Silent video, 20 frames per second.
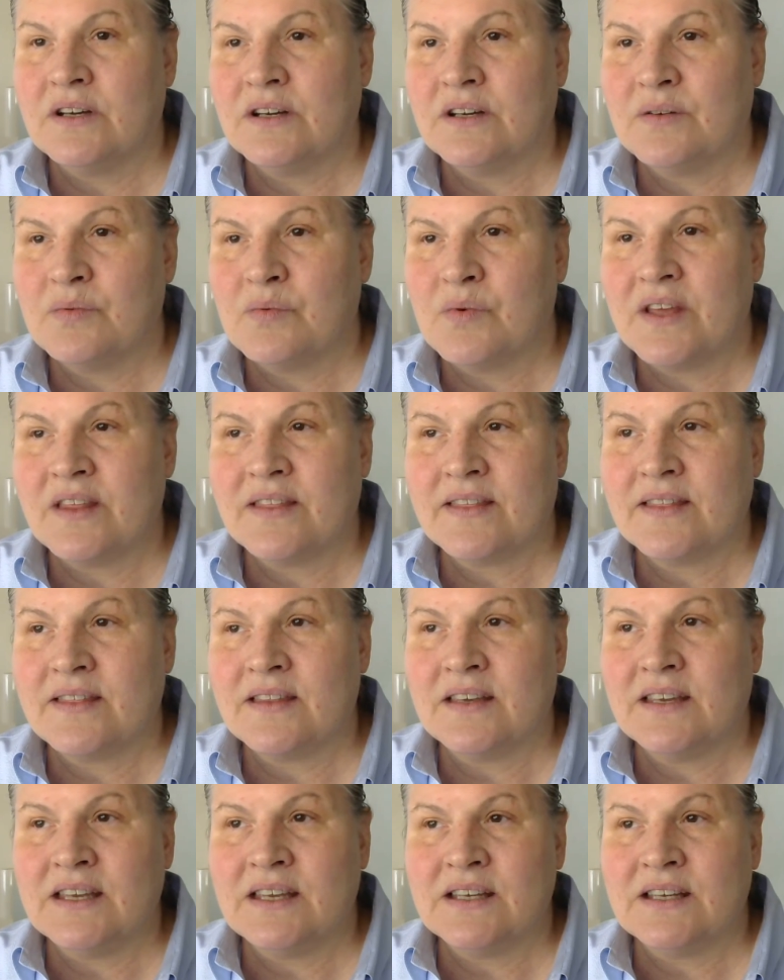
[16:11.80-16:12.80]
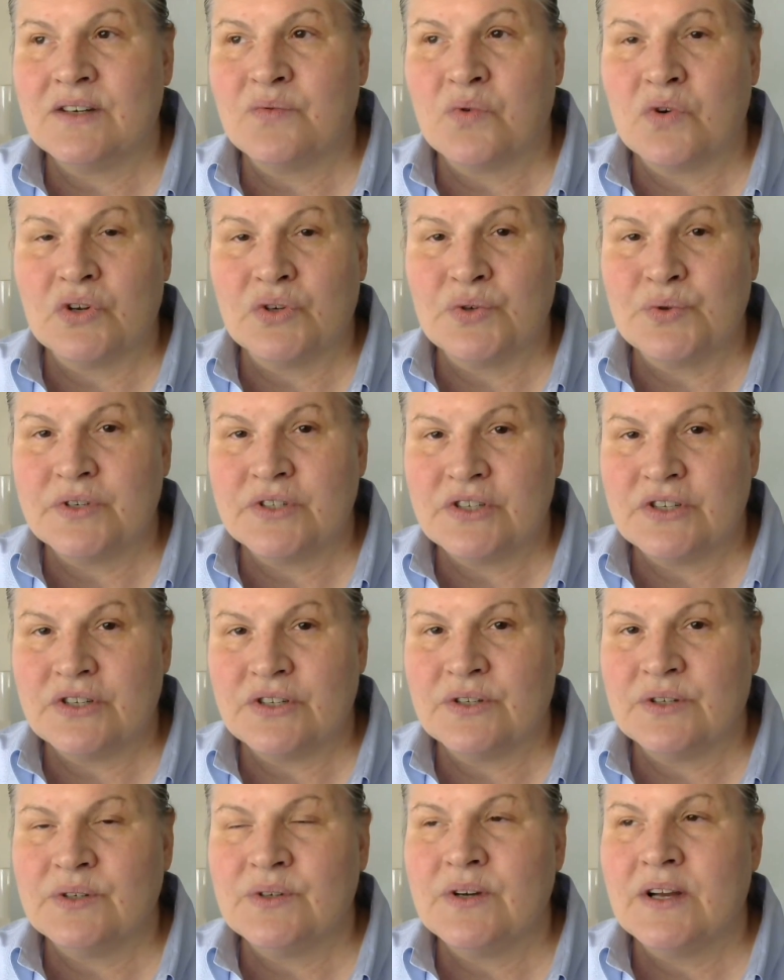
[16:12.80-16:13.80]
with in World War
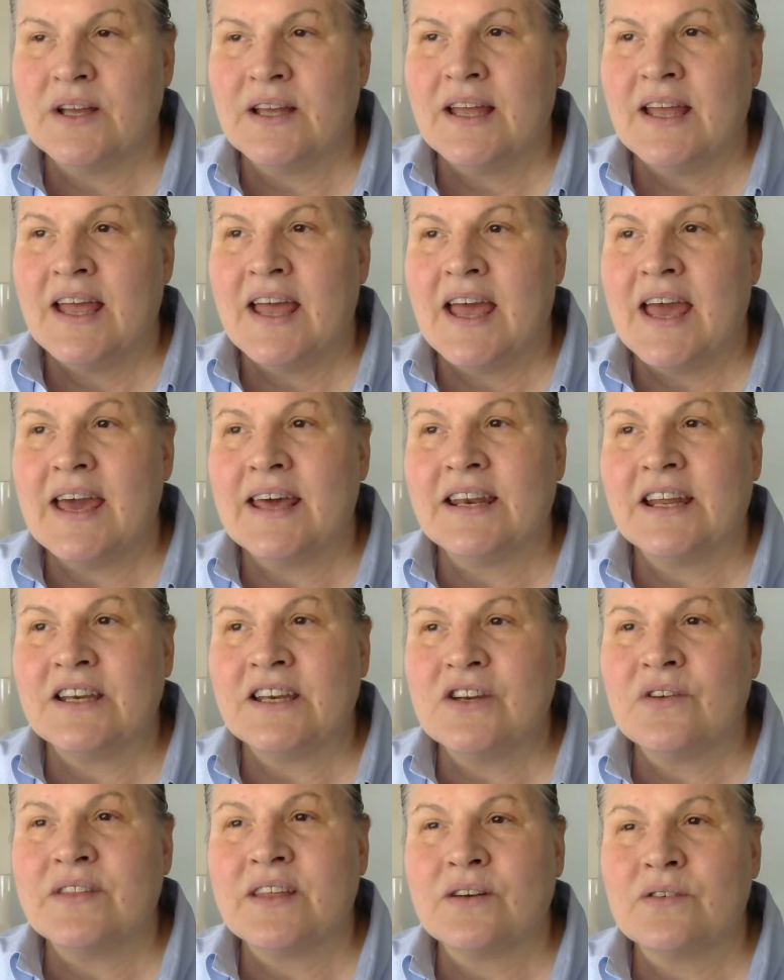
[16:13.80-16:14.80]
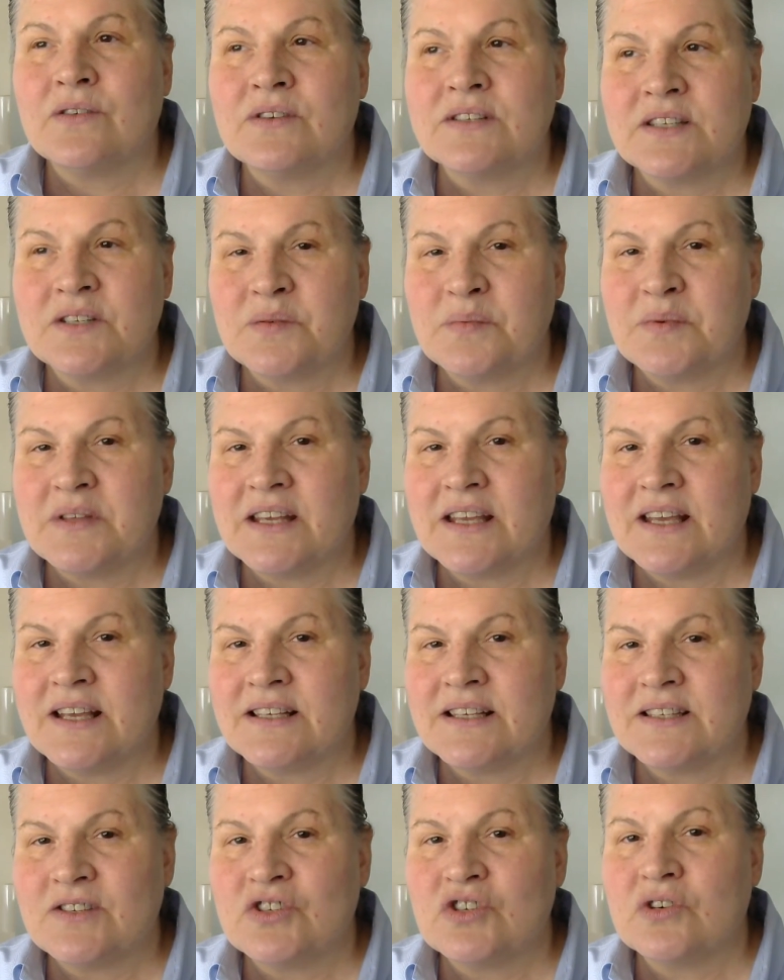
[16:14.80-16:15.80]
II. And I know that also to be the
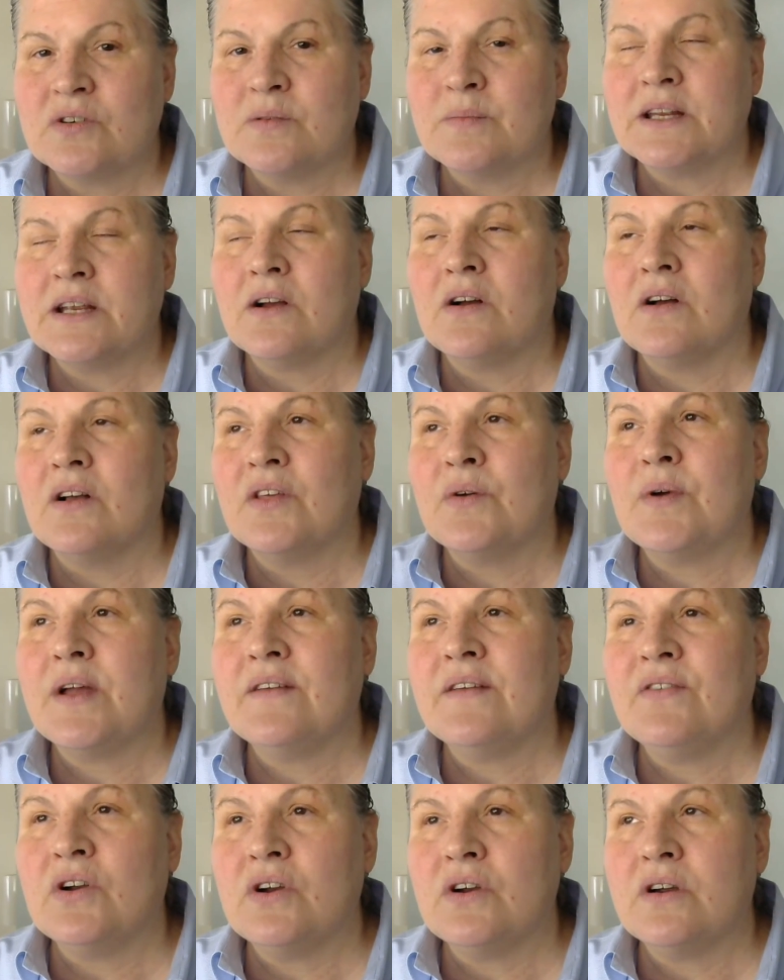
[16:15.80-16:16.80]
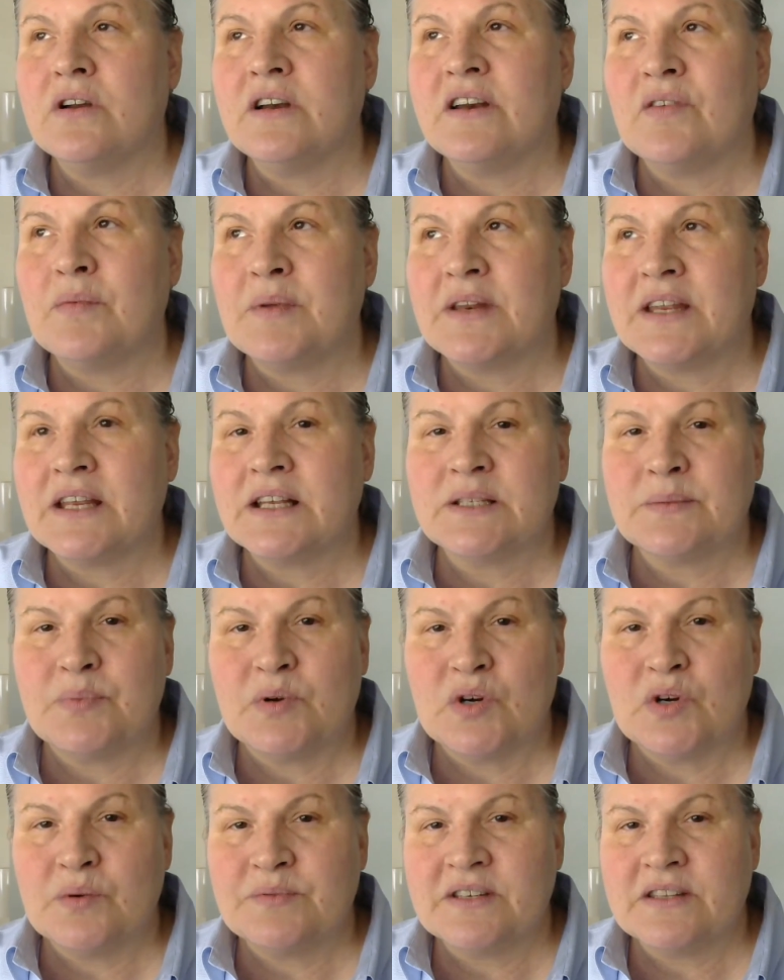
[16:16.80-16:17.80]
case in Germany, although I've heard everybody gets
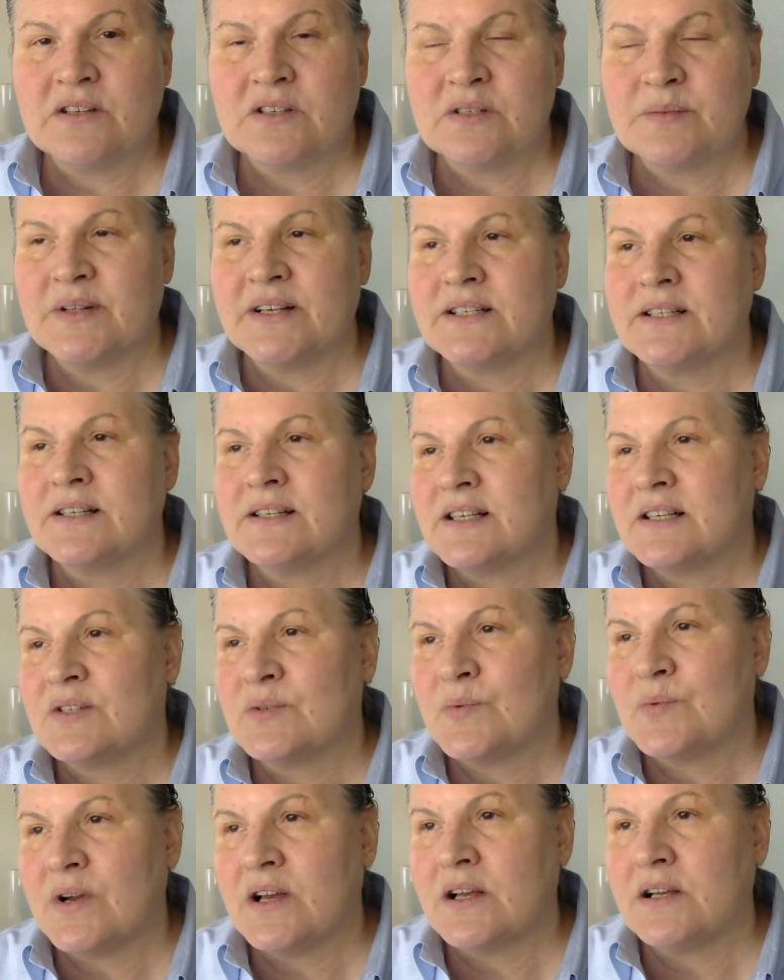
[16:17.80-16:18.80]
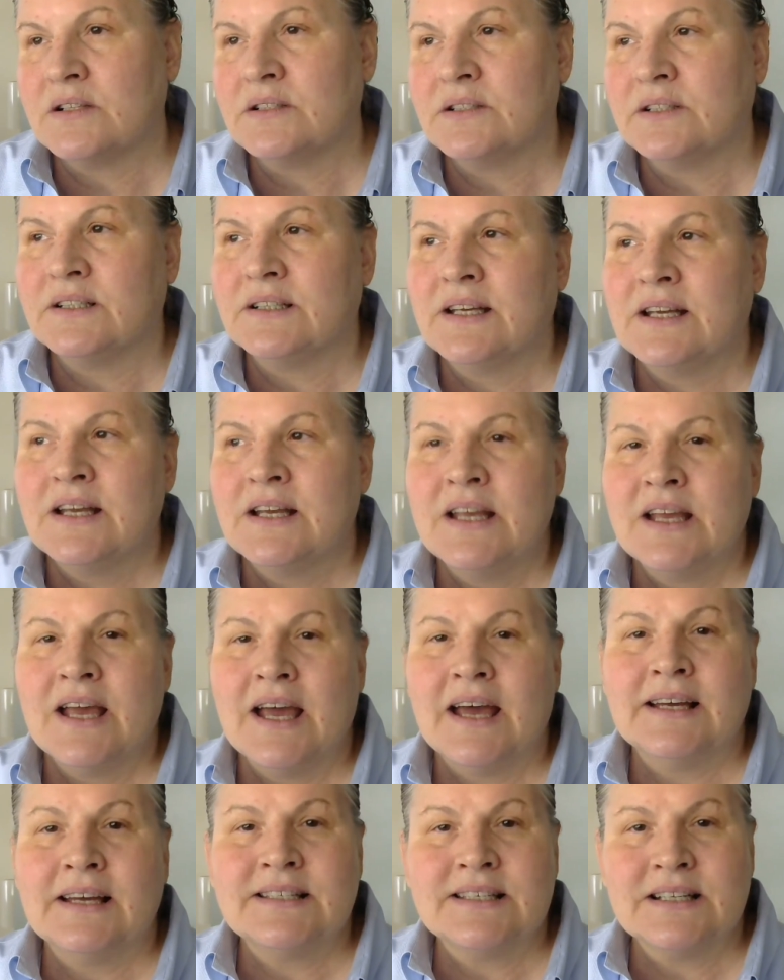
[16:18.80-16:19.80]
perked in those places as well. And
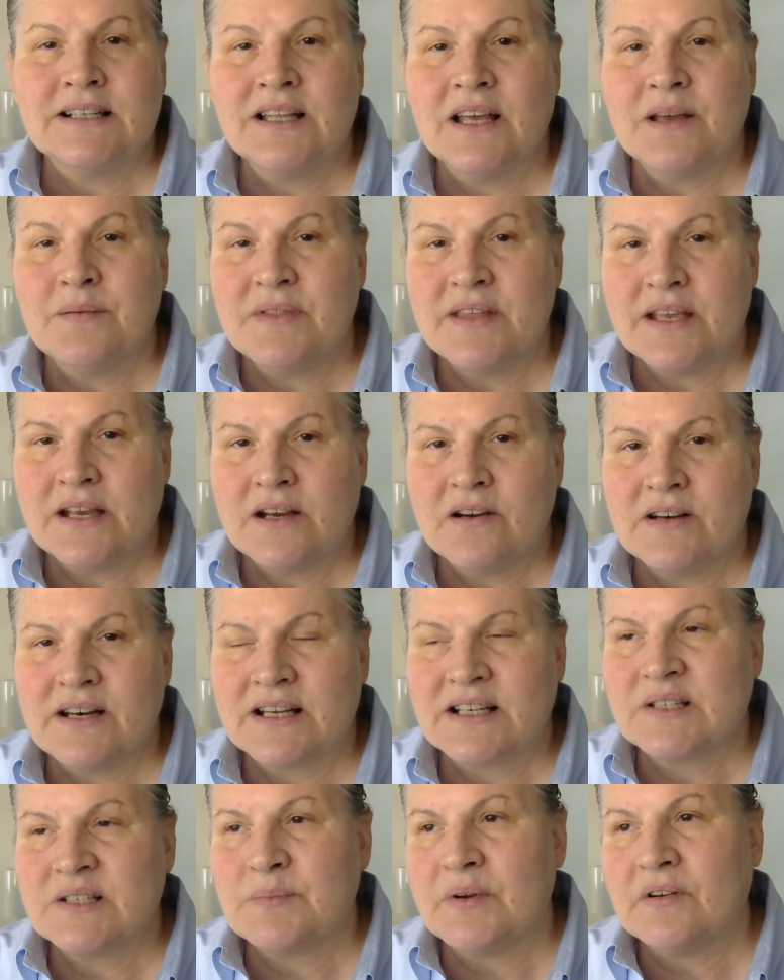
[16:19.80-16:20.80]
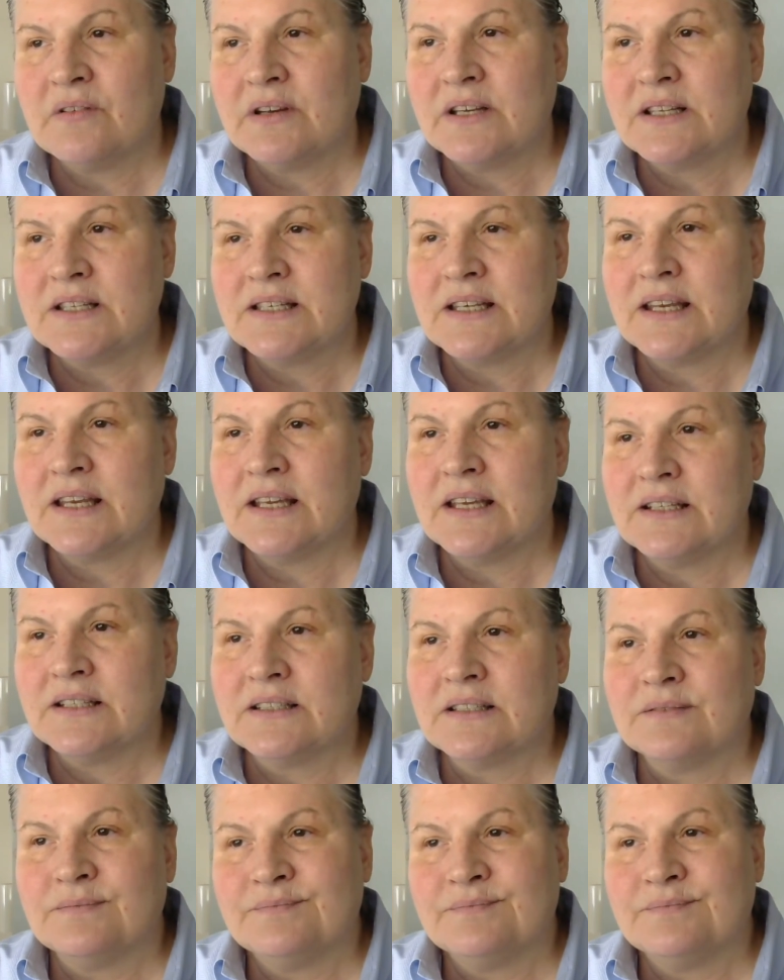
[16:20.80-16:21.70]
until I'm there and experiencing it,